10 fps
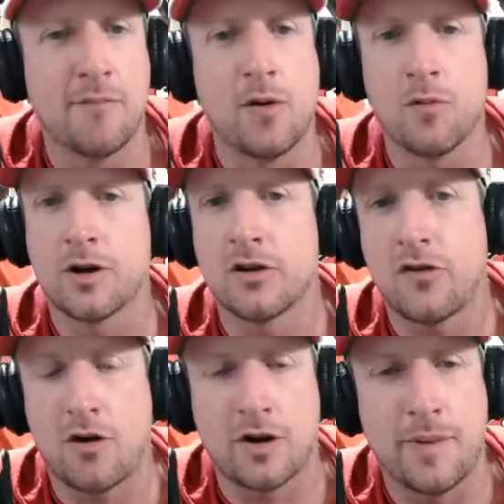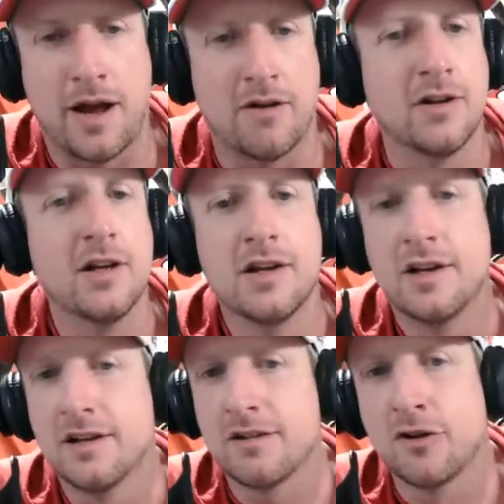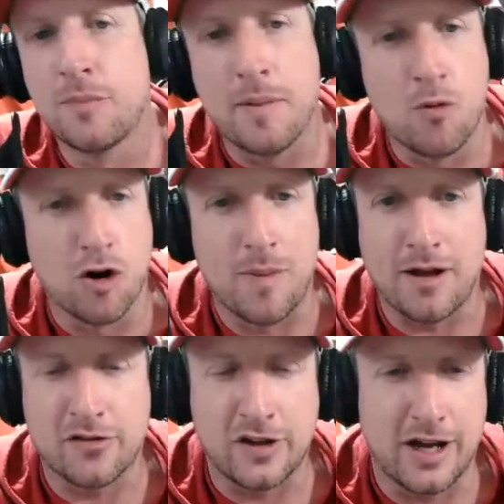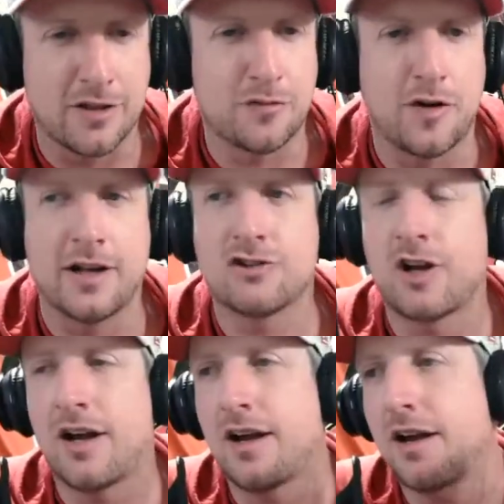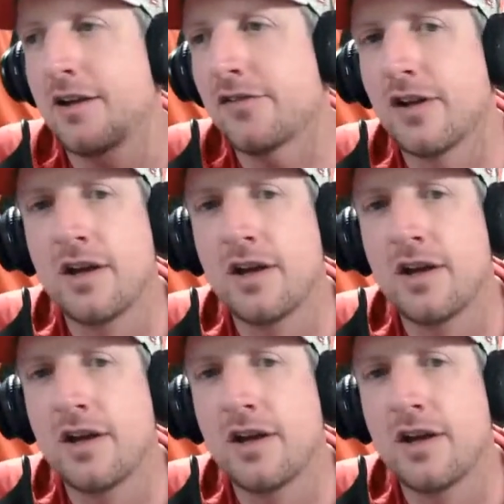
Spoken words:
But we're going to talk about a little bit more about state of the franchise.